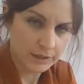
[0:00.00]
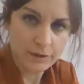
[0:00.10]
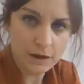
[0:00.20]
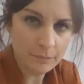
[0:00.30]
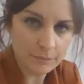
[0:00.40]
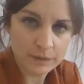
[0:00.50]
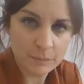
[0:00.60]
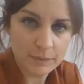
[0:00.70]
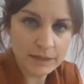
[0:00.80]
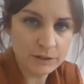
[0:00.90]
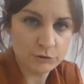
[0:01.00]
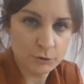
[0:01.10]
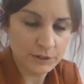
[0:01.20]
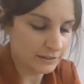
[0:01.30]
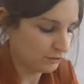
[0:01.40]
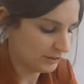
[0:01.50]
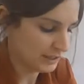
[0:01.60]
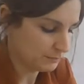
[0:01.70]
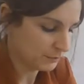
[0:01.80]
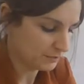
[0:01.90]
it can't be the pig joining the
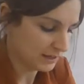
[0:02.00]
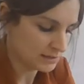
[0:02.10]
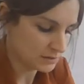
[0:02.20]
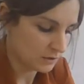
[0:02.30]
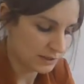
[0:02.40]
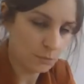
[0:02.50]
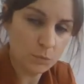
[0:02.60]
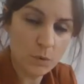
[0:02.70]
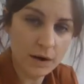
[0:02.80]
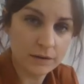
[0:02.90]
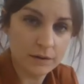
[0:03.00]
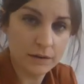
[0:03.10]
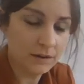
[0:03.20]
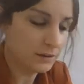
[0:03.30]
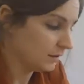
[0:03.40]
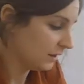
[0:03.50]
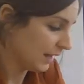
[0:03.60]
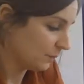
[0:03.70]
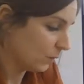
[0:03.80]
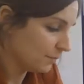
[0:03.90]
sheep because that's only 1.
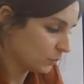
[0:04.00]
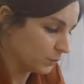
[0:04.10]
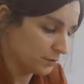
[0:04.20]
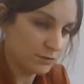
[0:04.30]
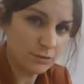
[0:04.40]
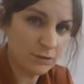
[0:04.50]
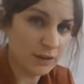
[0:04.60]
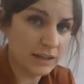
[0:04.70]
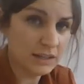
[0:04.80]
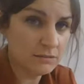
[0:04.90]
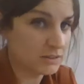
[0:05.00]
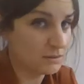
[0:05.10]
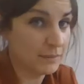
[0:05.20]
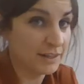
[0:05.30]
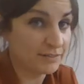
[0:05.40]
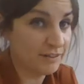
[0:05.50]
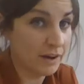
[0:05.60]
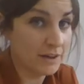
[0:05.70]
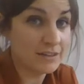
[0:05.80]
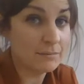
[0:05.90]
And 1 more than 3 doesn't make
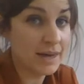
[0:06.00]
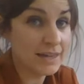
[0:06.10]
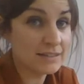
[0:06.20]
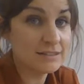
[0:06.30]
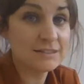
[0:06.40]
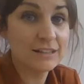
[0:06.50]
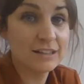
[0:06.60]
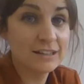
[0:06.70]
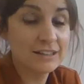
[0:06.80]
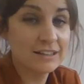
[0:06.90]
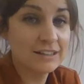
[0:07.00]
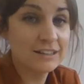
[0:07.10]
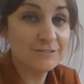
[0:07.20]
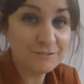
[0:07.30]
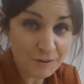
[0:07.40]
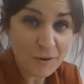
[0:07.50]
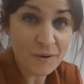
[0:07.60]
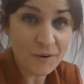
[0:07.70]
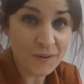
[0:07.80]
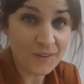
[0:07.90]
5, it makes 4.
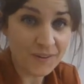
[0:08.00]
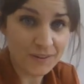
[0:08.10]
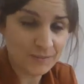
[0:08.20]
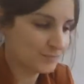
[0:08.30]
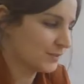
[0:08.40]
So